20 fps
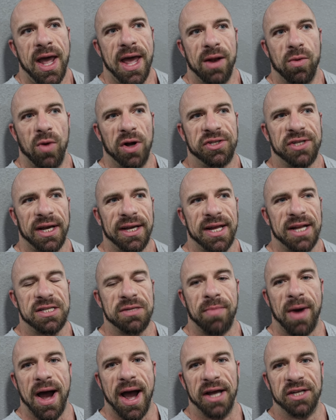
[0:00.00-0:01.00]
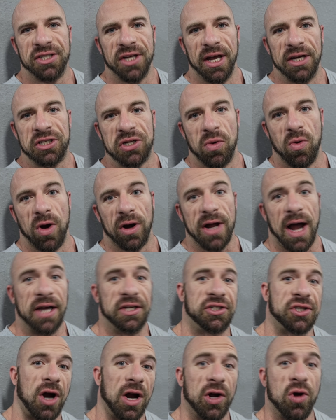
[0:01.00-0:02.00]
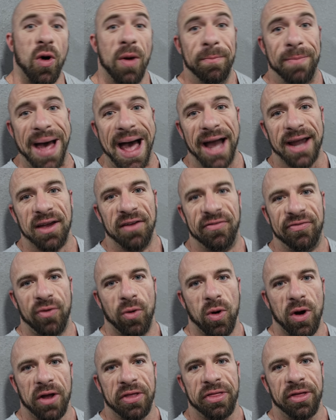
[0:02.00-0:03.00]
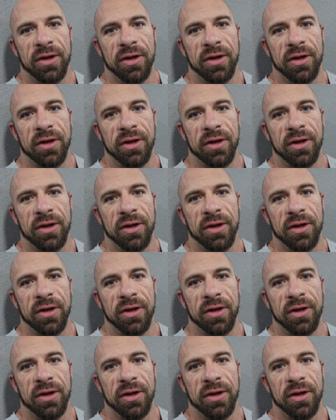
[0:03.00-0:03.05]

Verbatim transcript: And once I get to my isolation work, I start going back and forth,